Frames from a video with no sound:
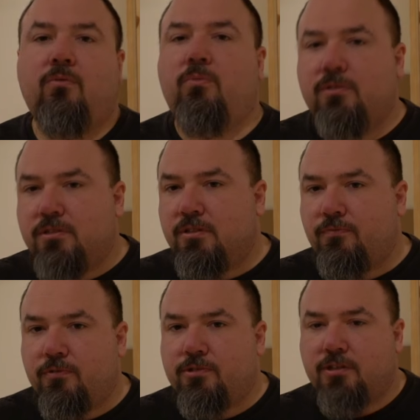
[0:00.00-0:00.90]
Once the
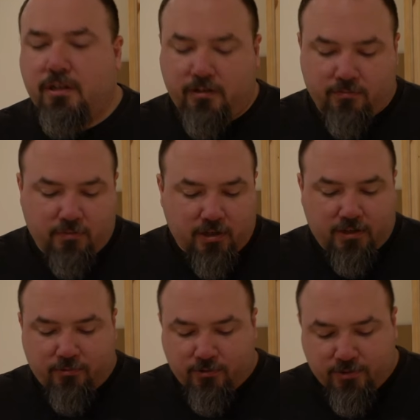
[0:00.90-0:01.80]
first layer of
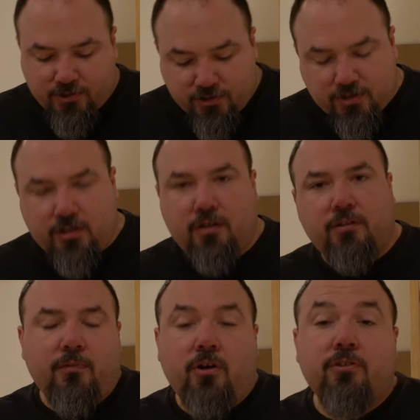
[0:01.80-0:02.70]
plywood was
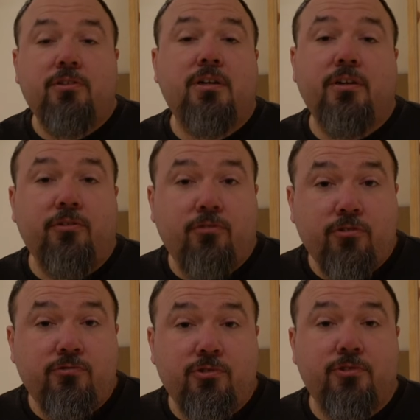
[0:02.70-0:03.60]
installed, all the tongue and
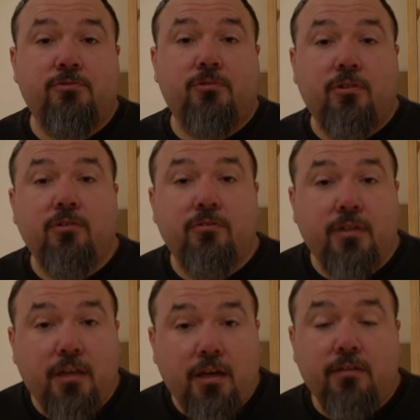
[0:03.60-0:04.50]
groove joints were glued
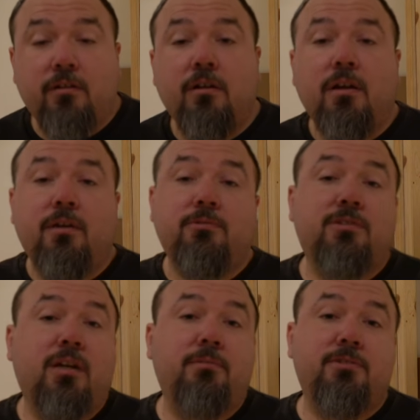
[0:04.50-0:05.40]
together. It was
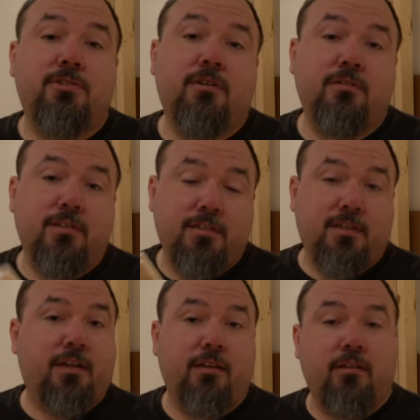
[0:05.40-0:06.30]
time to start the
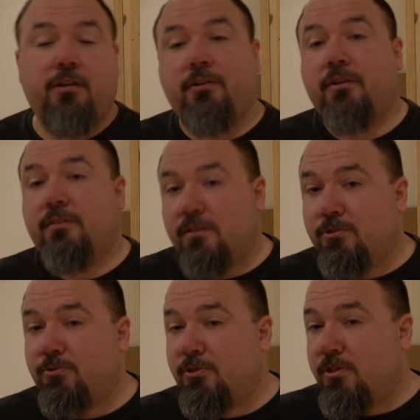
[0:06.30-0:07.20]
second layer. Now
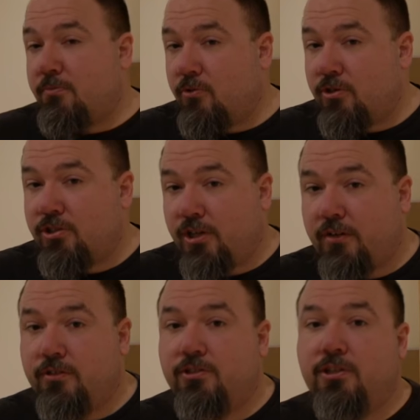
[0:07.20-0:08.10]
this was the more
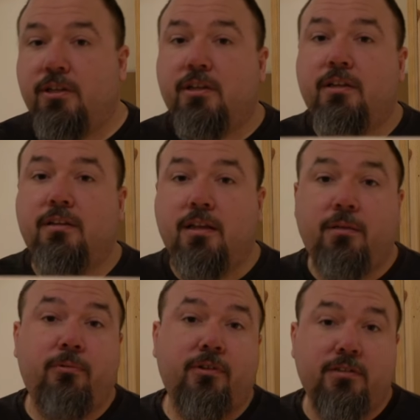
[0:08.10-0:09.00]
challenging and
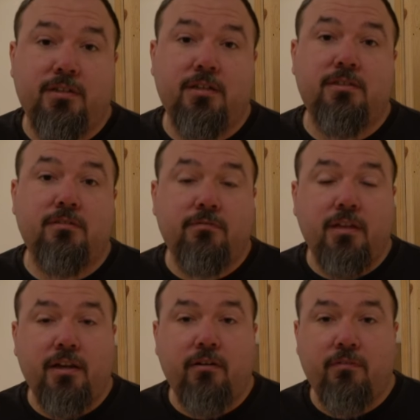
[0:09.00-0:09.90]
labor intensive
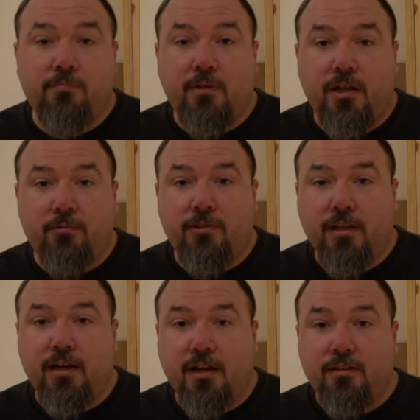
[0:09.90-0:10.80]
layer of plywood
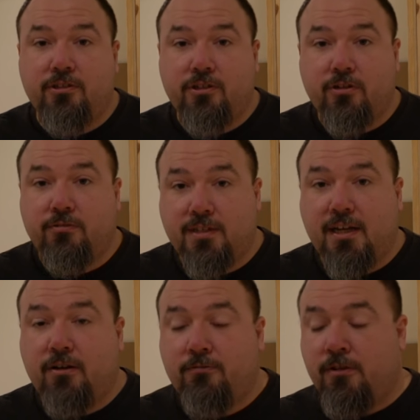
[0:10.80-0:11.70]
that had to go
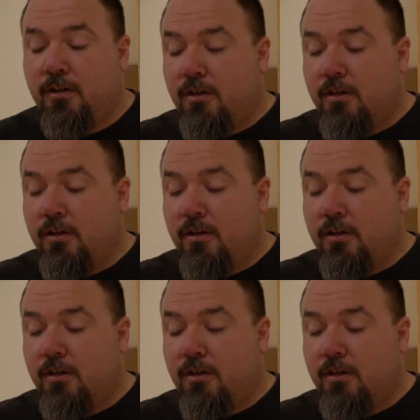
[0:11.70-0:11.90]
down